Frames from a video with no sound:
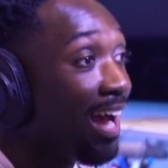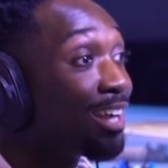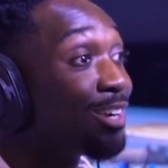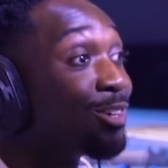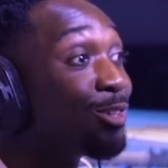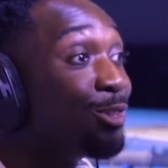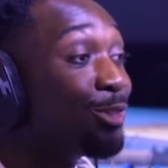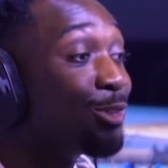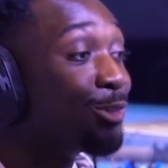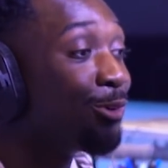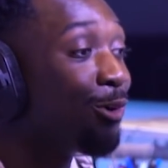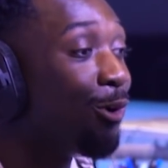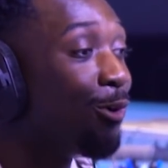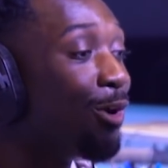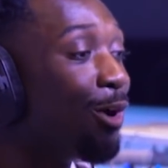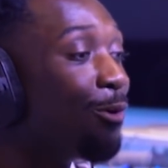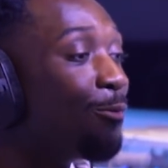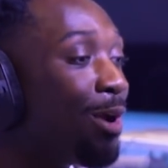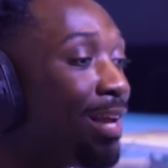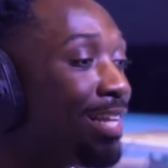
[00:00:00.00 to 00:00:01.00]
And
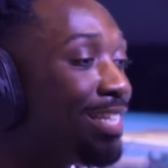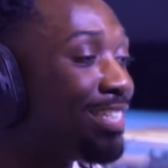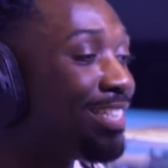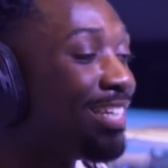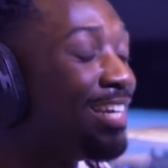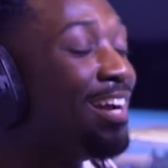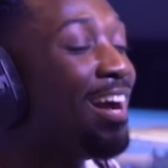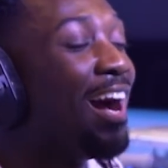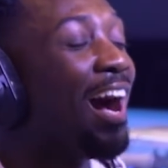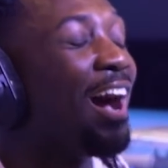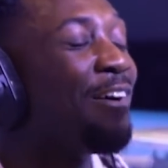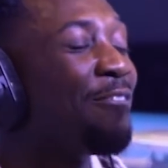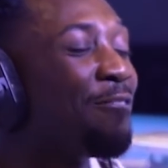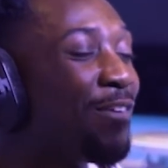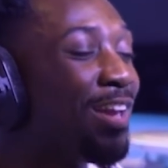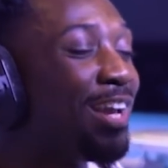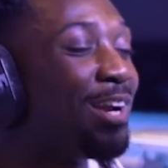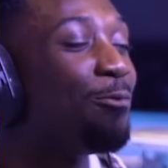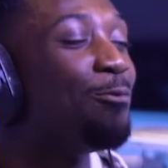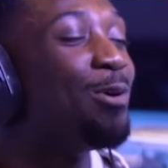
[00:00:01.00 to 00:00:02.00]
Controller, which I
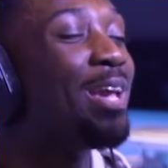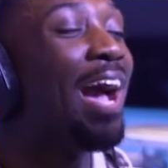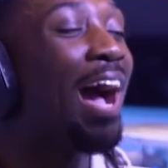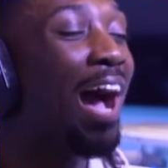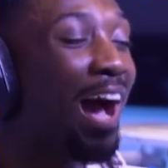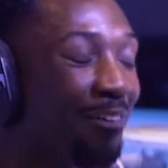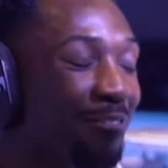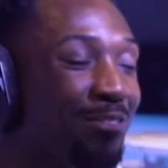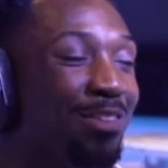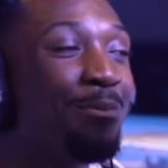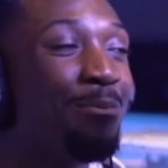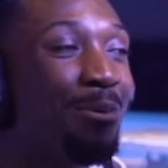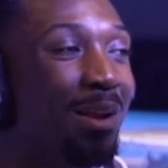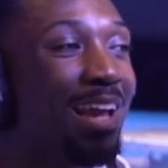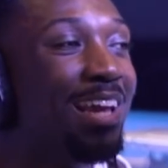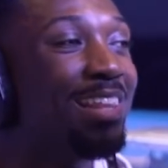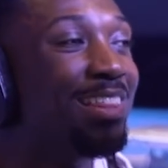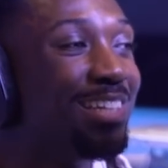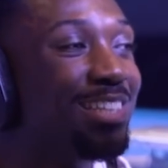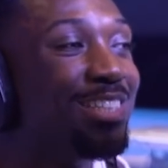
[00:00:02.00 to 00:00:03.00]
think we have to
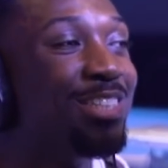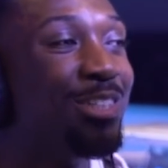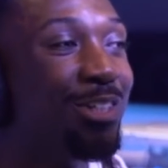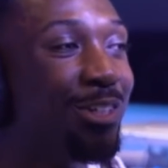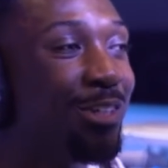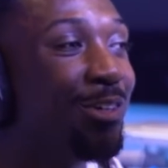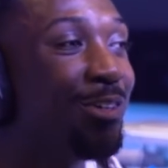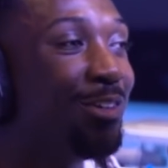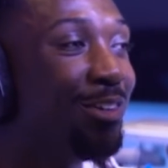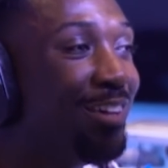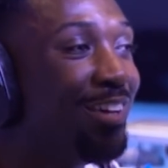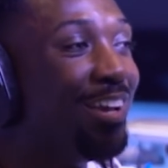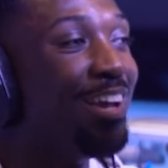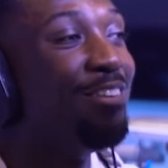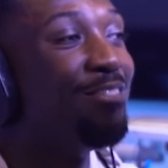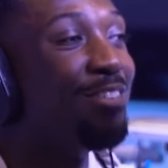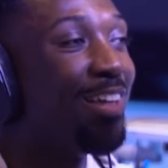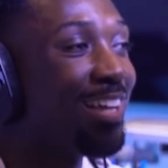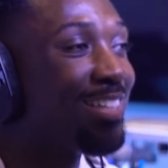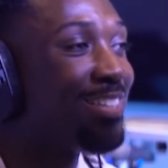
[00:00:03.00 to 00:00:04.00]
play this tune,
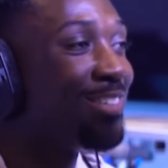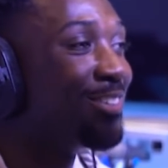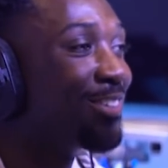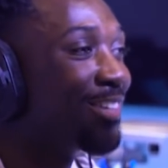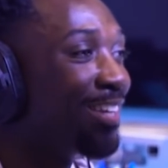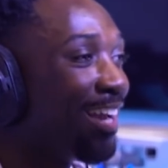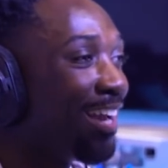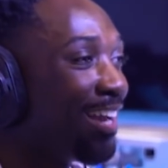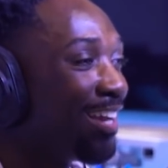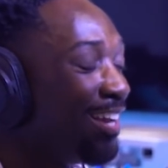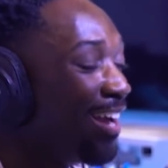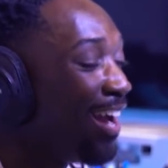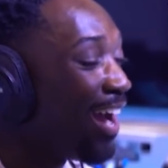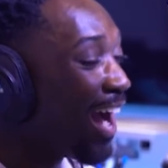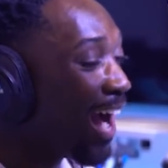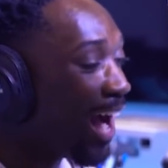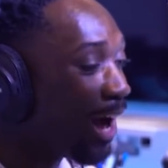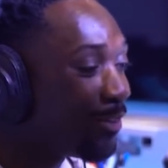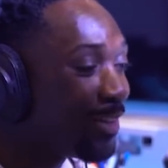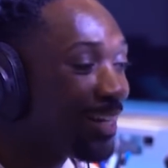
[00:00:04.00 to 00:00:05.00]
if that's okay.
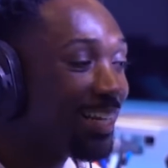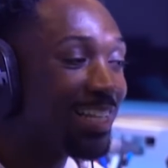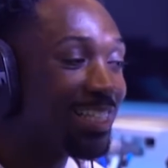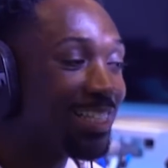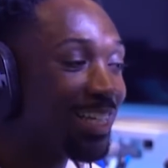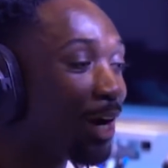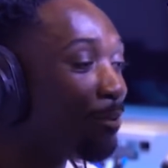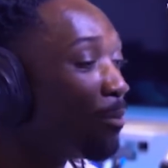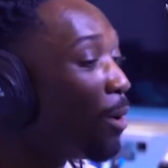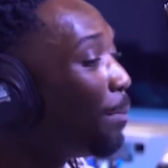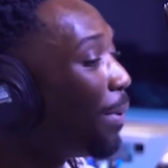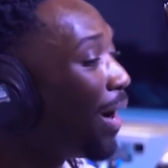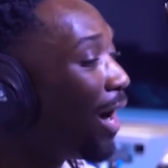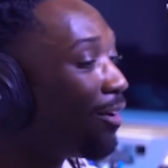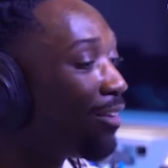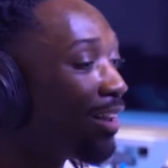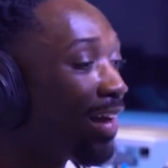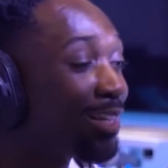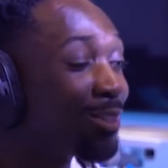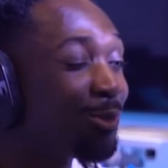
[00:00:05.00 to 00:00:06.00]
How did this come
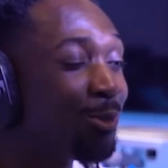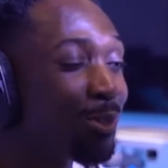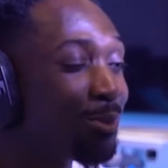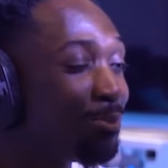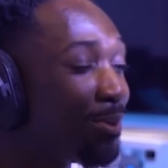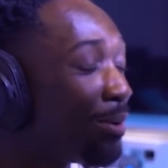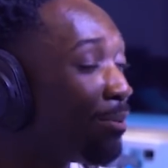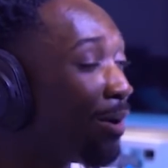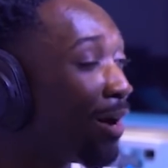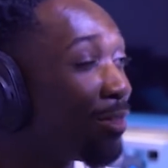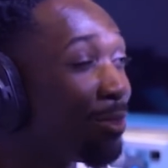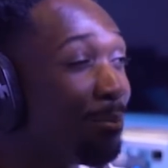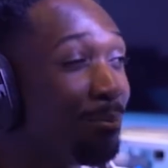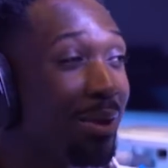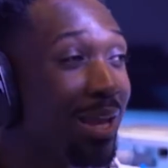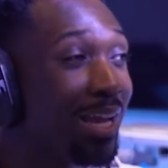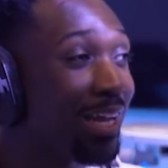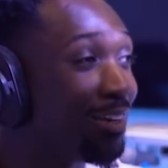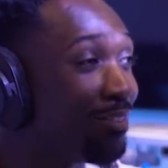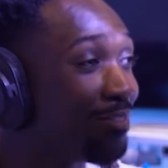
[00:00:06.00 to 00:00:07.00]
about? Like, talk to me about the
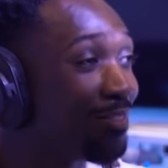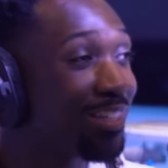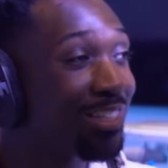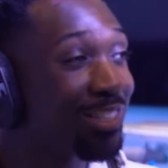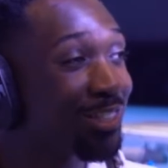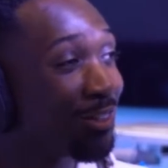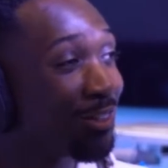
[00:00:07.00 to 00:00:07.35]
making of this